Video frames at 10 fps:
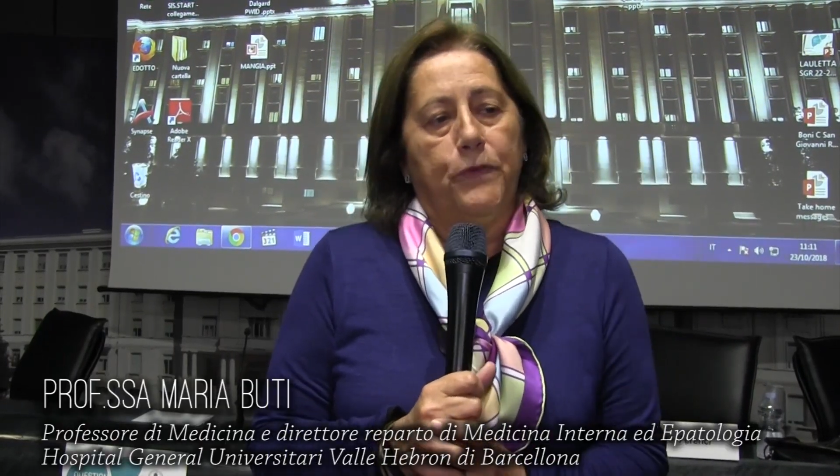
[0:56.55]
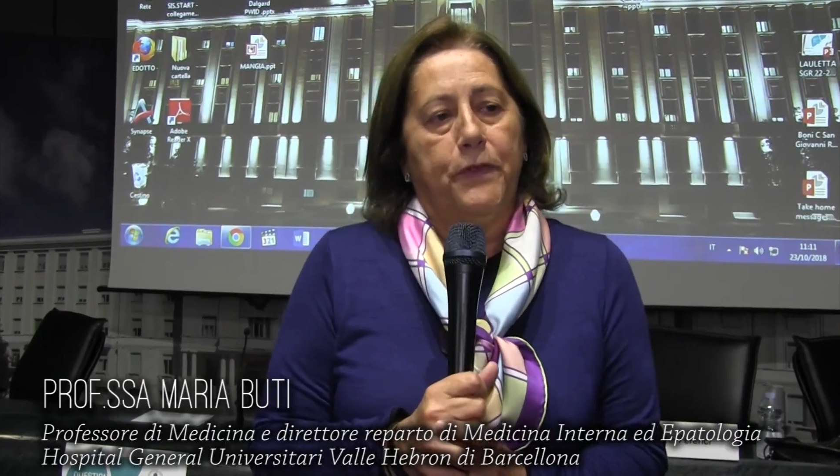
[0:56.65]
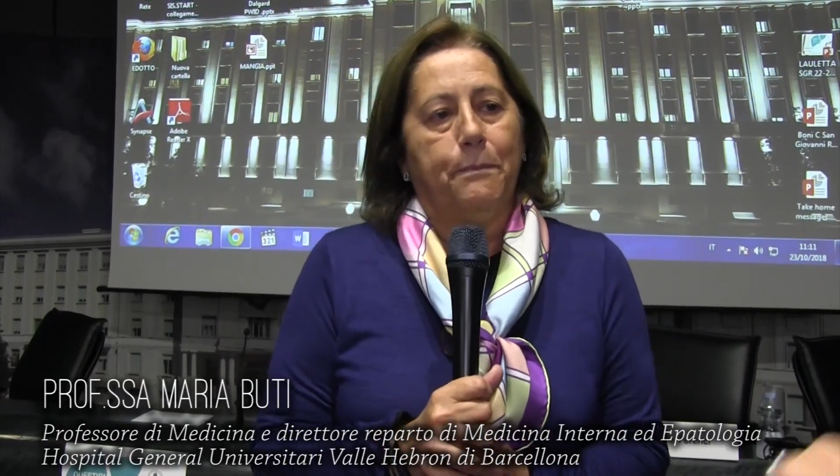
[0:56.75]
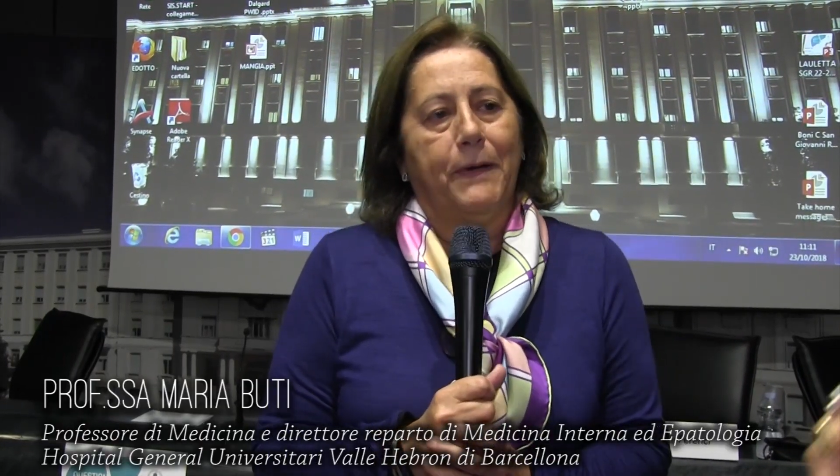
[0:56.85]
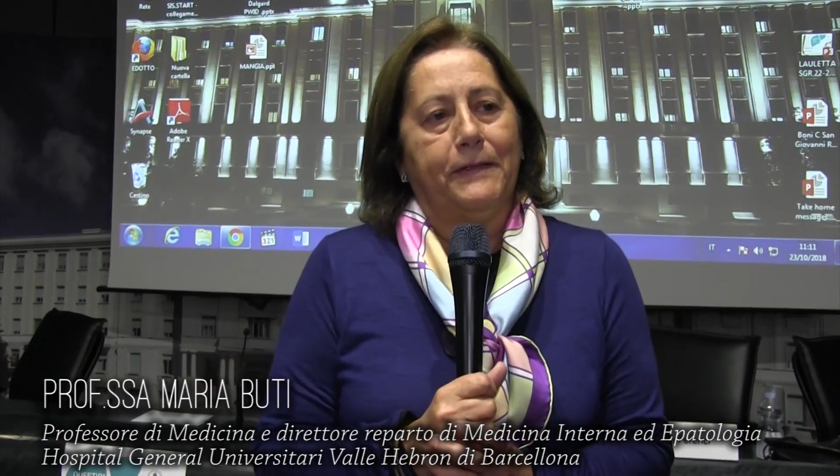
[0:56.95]

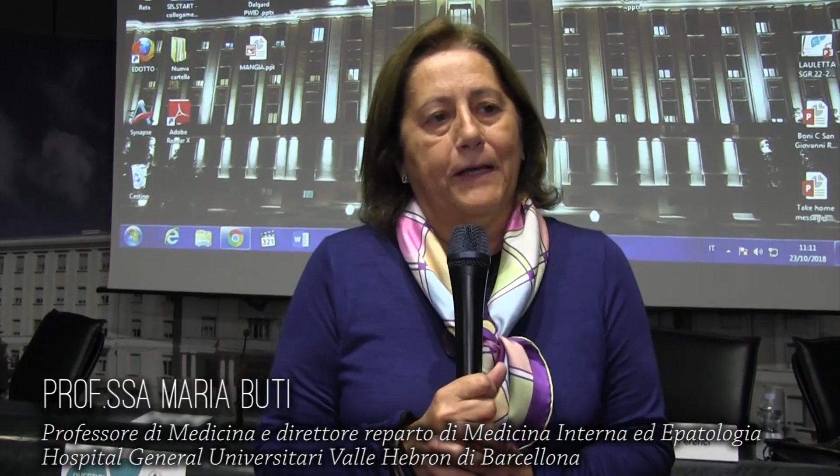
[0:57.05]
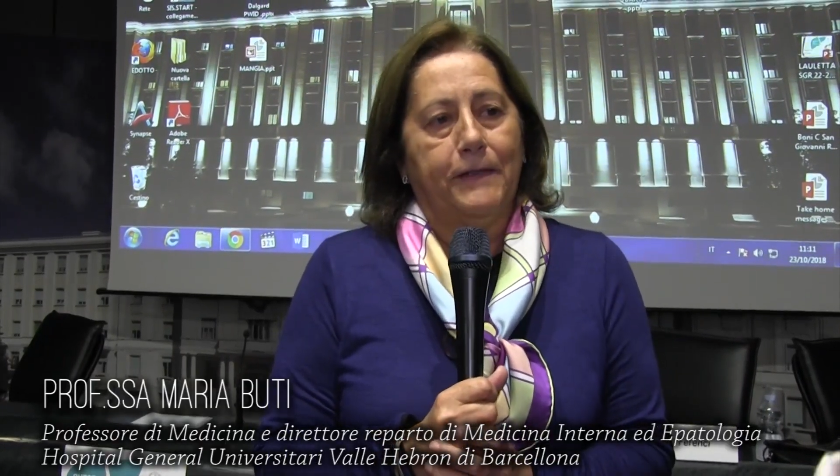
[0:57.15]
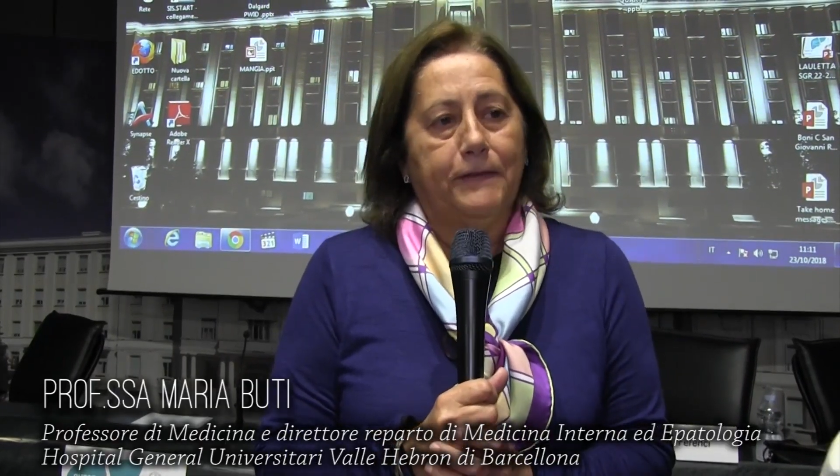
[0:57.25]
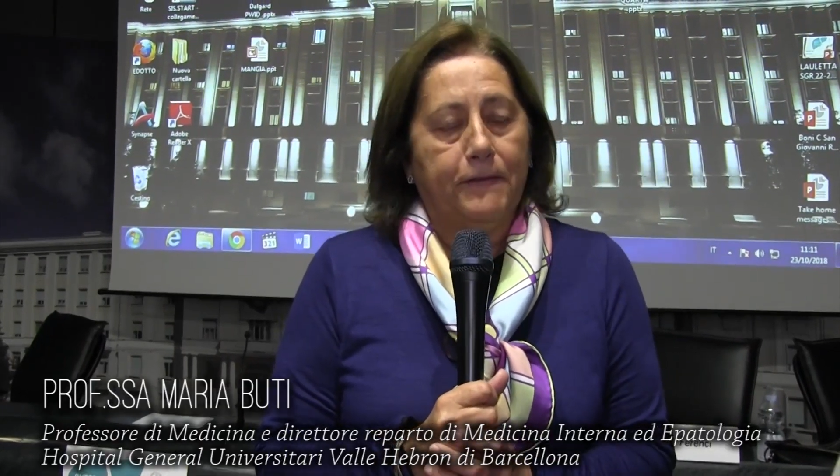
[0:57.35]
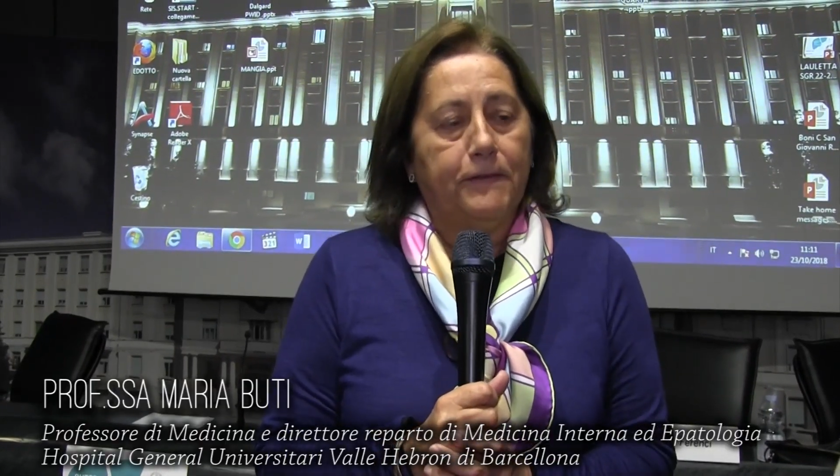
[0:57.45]
with
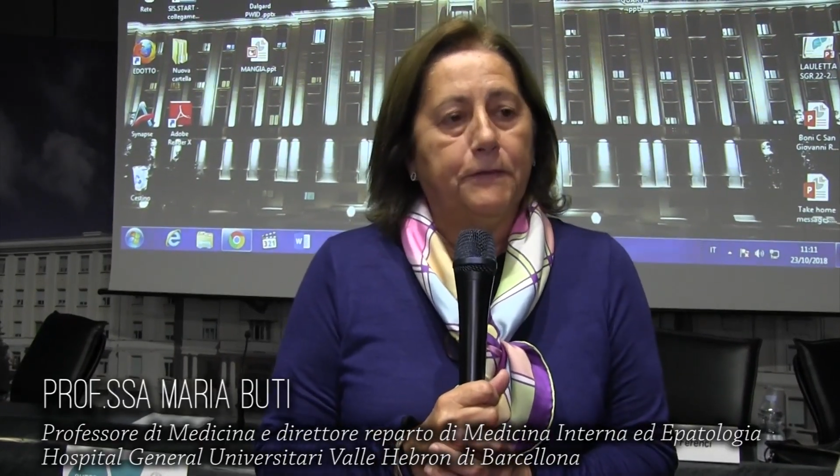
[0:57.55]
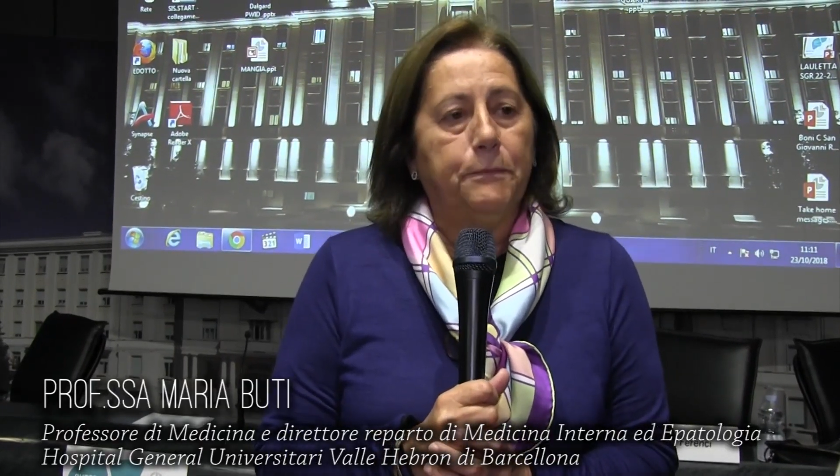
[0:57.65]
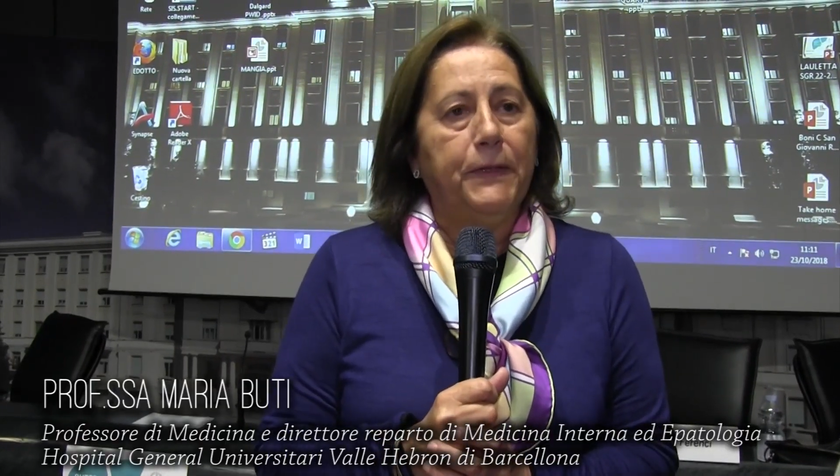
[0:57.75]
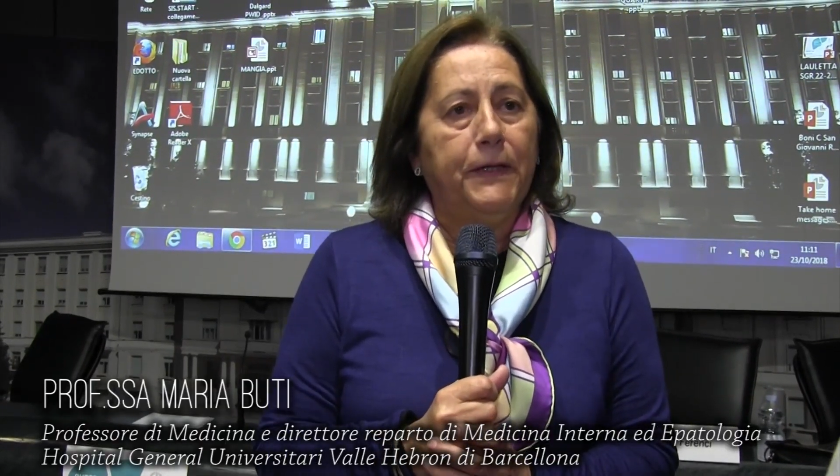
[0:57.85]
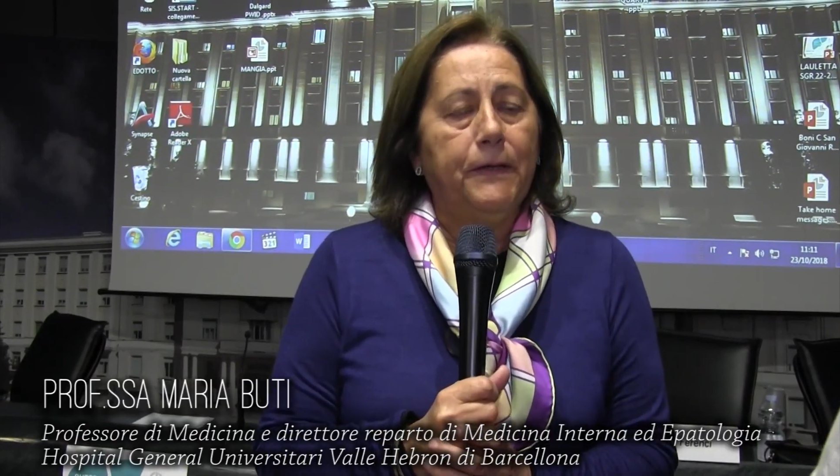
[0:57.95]
hepatitis
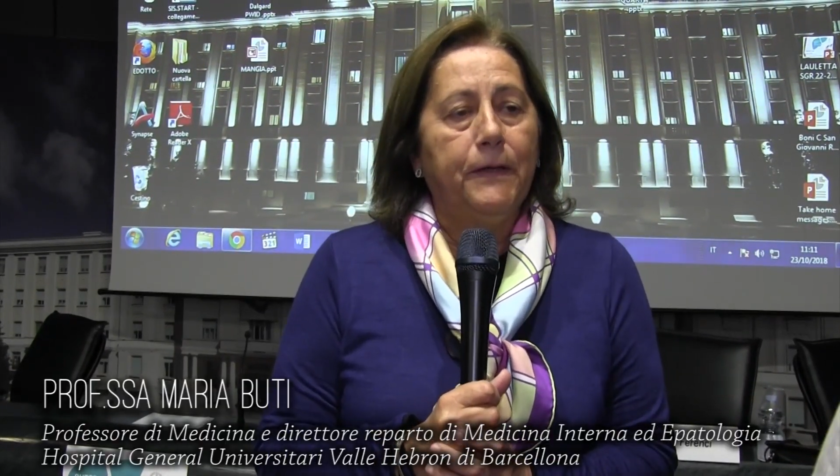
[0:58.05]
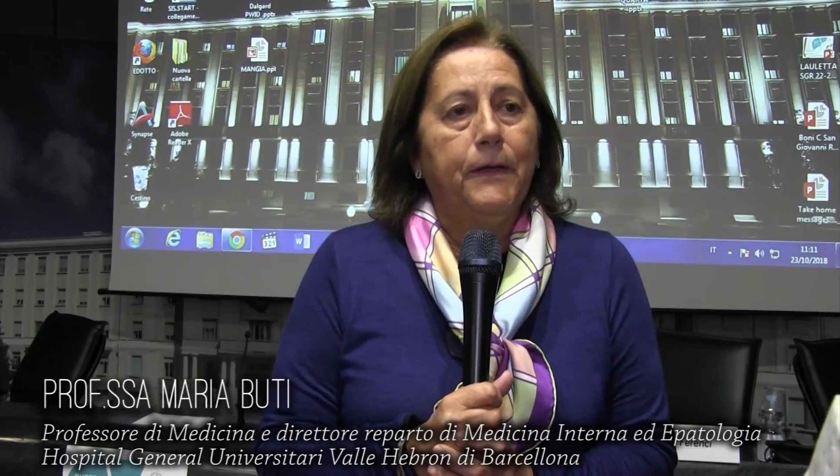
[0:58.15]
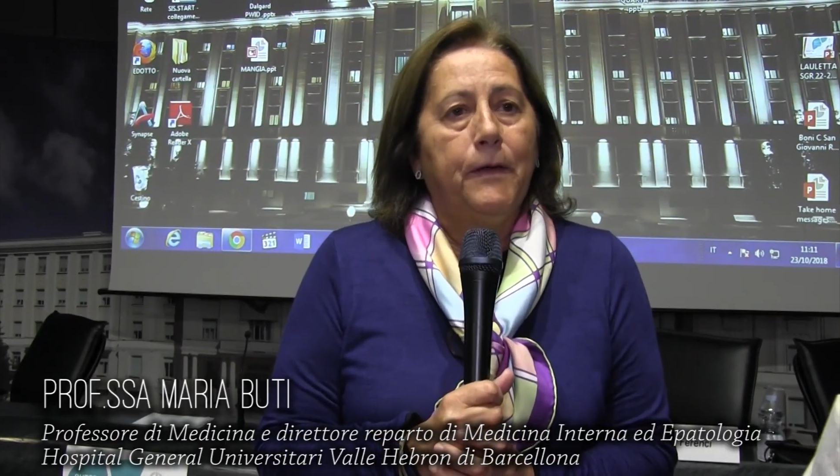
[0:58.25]
B,